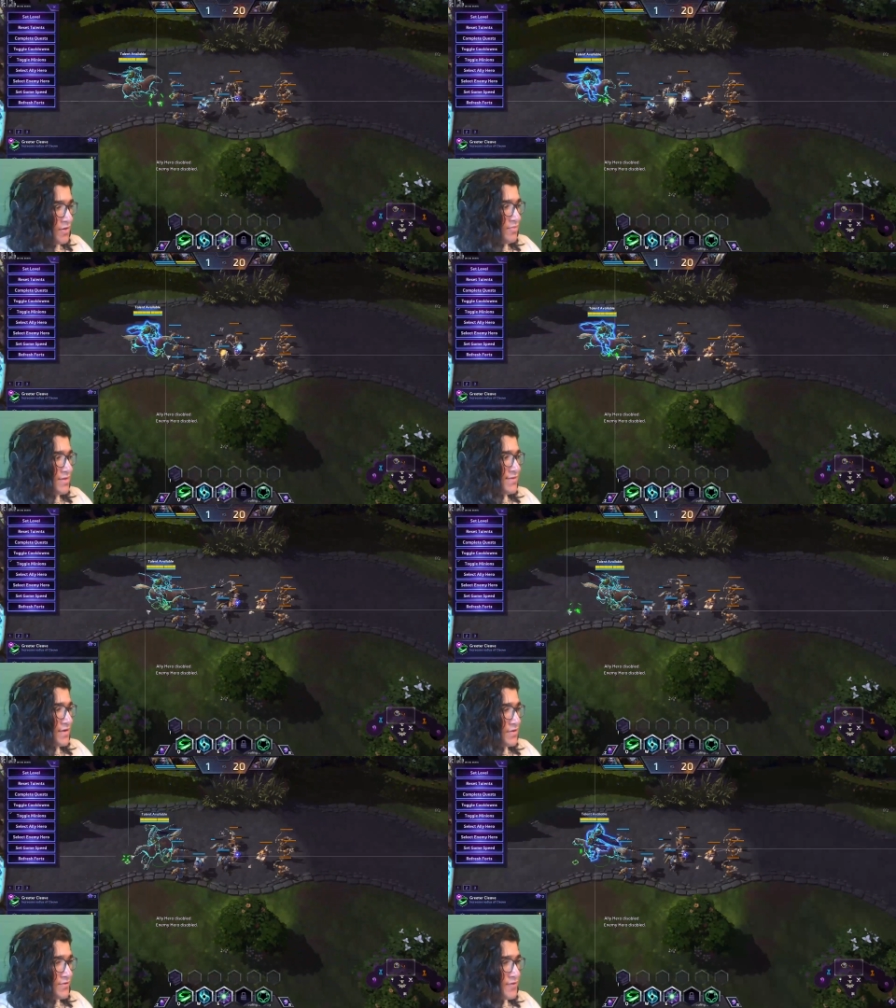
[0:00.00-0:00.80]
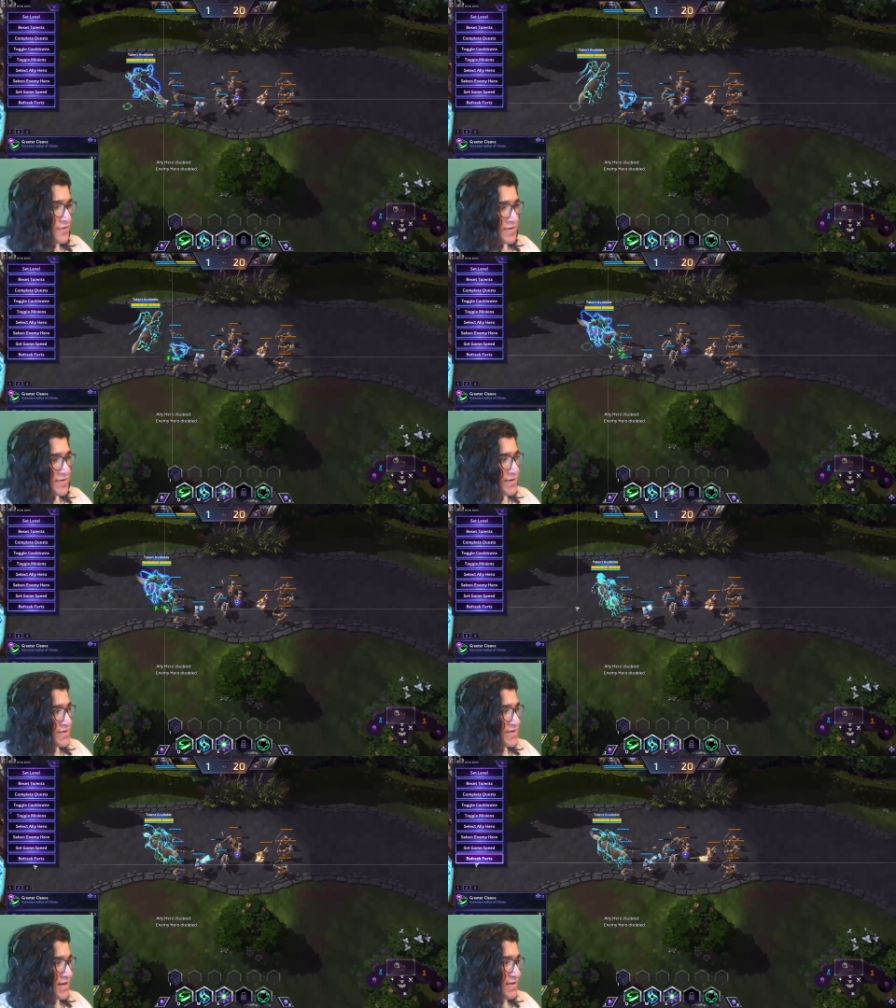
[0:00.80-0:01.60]
Q build Zeratul. A few things to
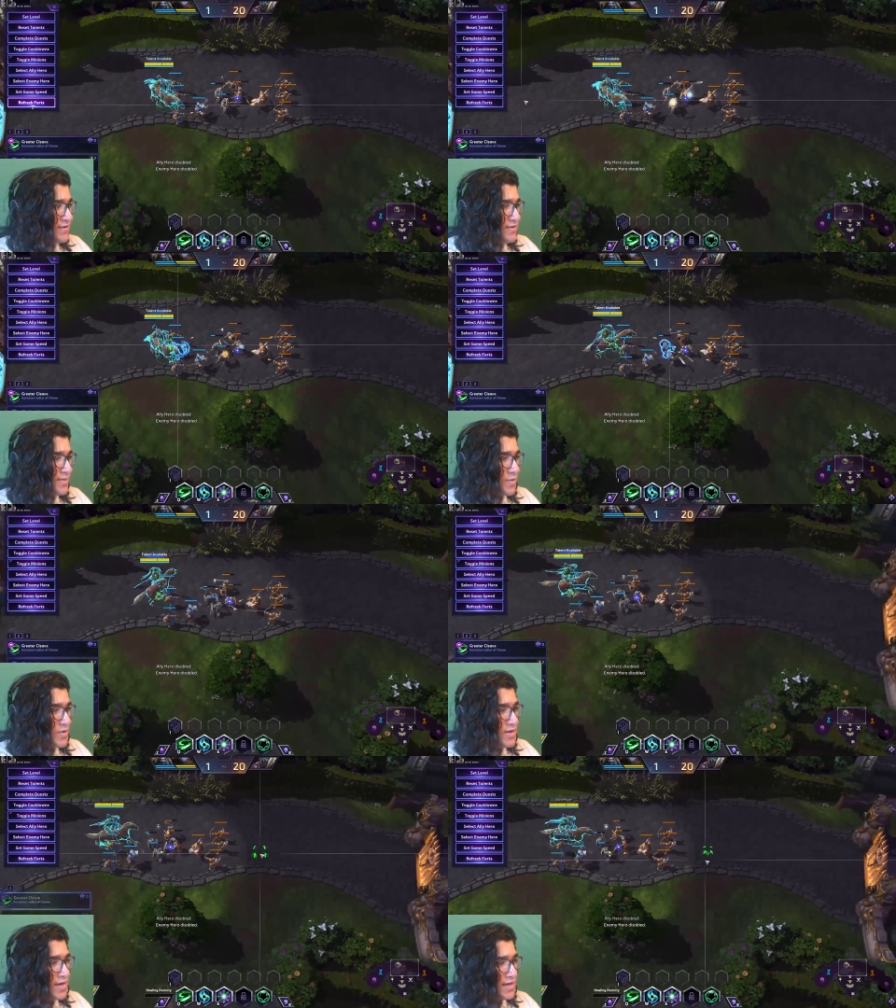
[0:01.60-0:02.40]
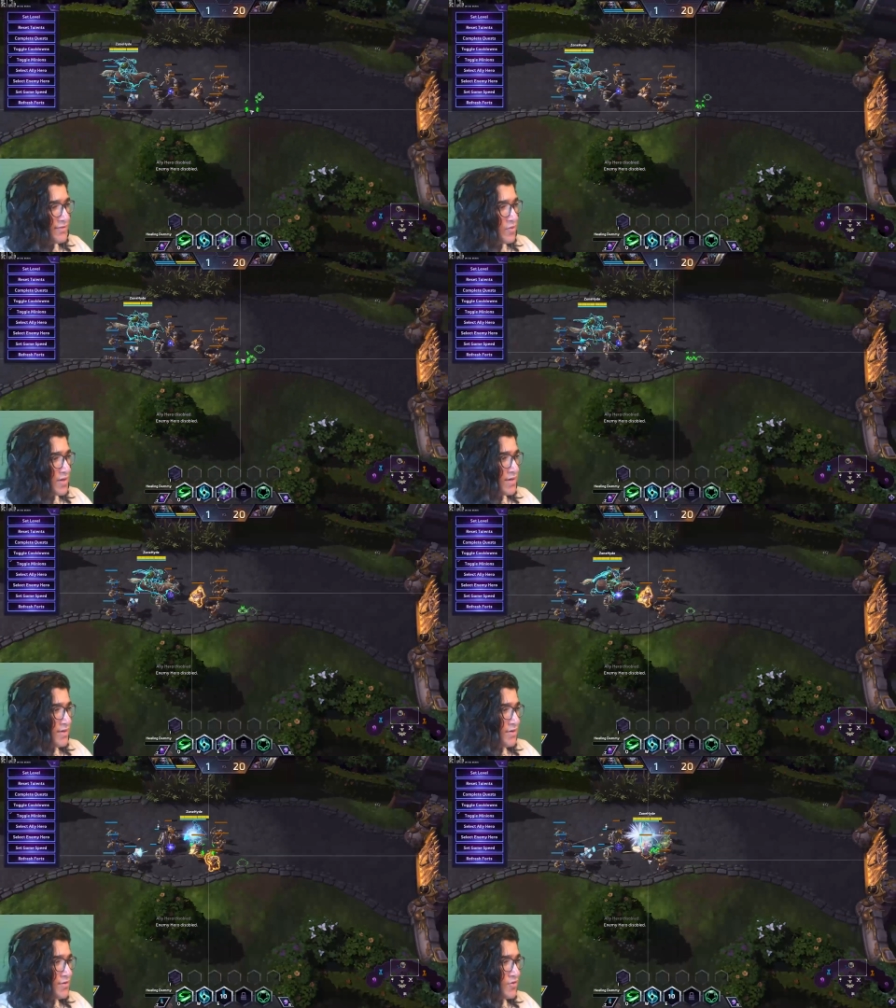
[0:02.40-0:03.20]
understand. Number one, at level
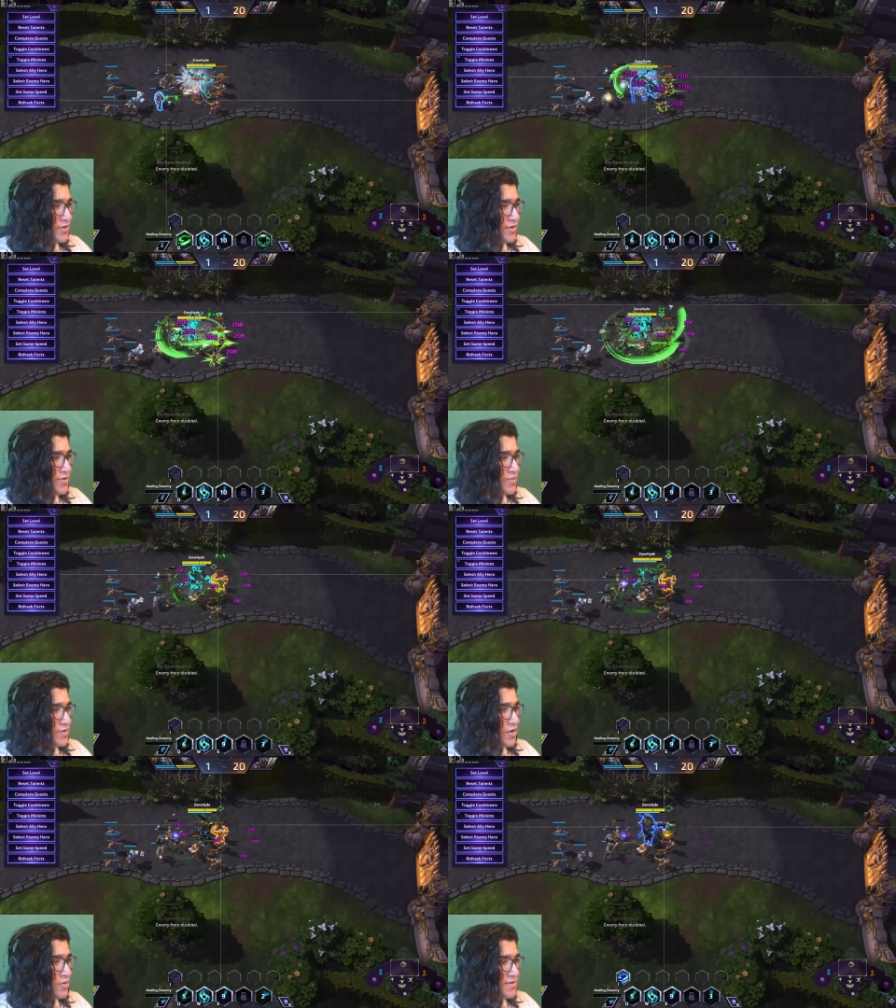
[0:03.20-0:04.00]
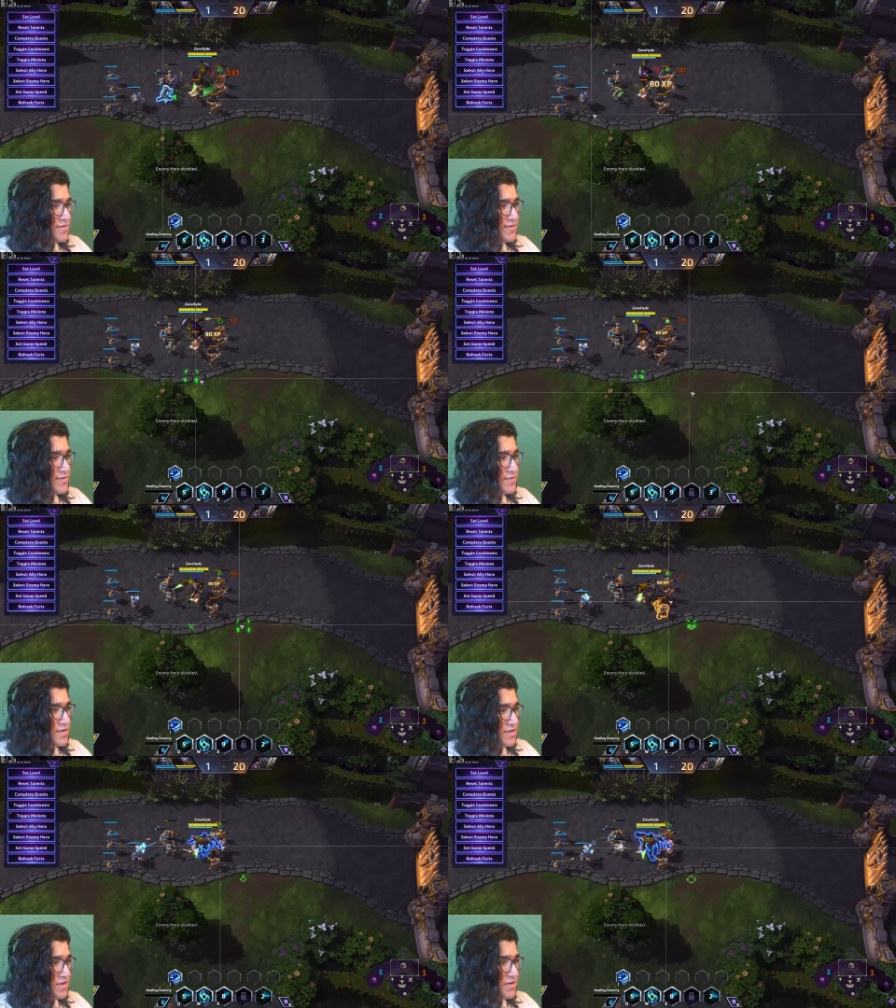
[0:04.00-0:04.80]
1, your Q will always
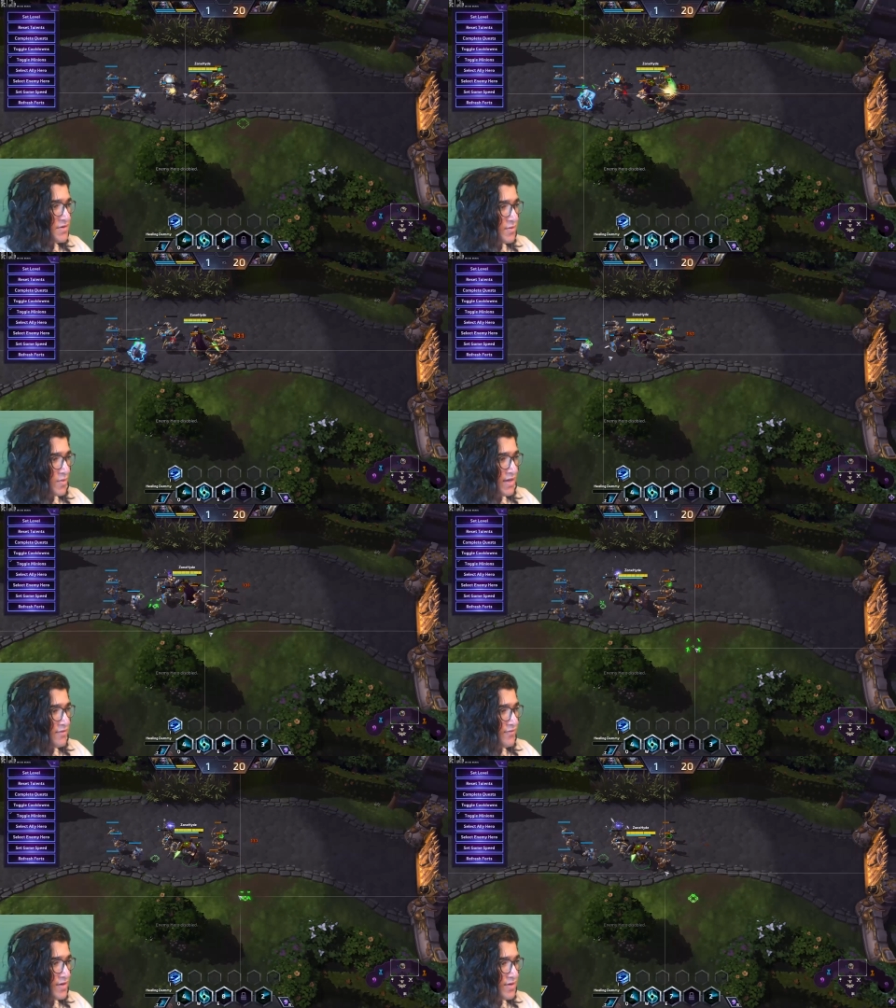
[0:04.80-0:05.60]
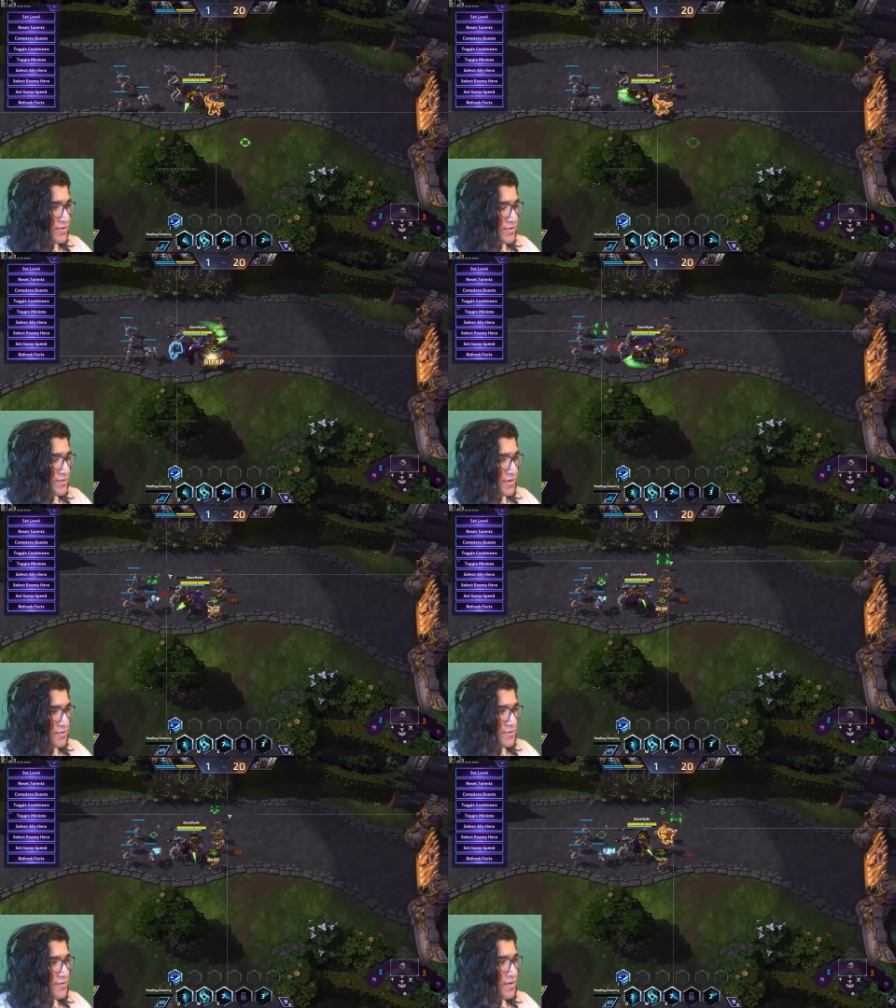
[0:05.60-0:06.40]
clear the wave in 2
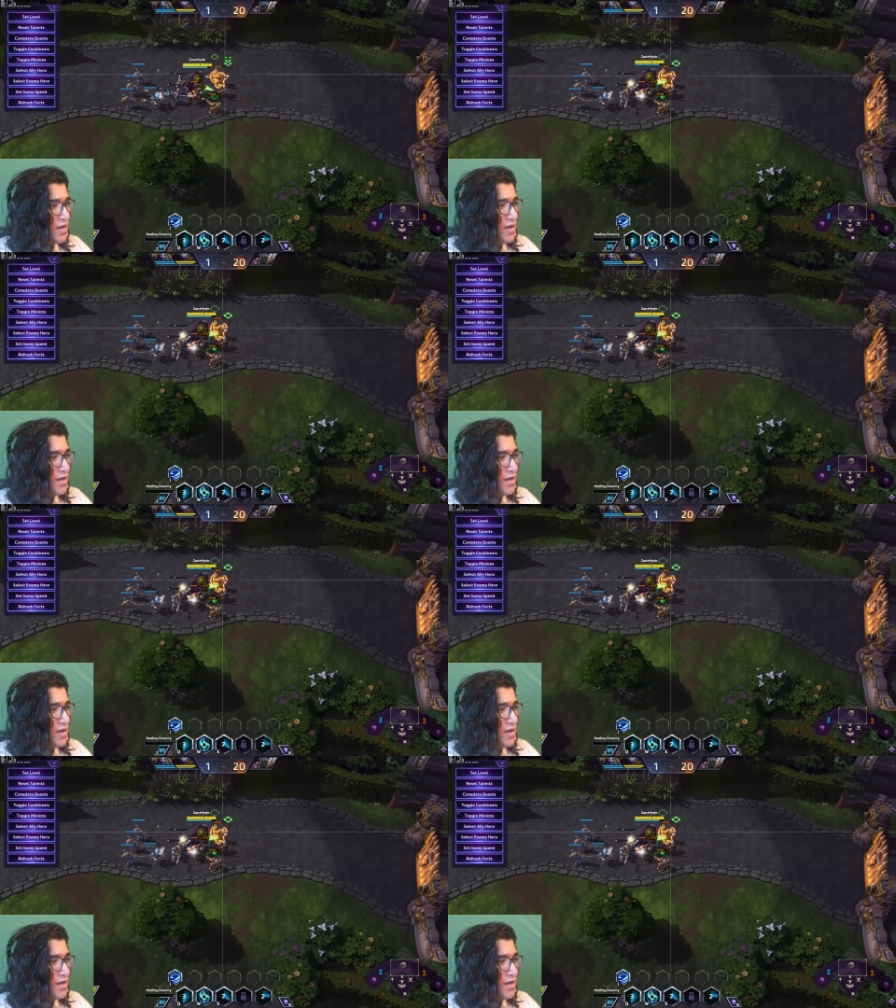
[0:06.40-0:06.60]
Qs.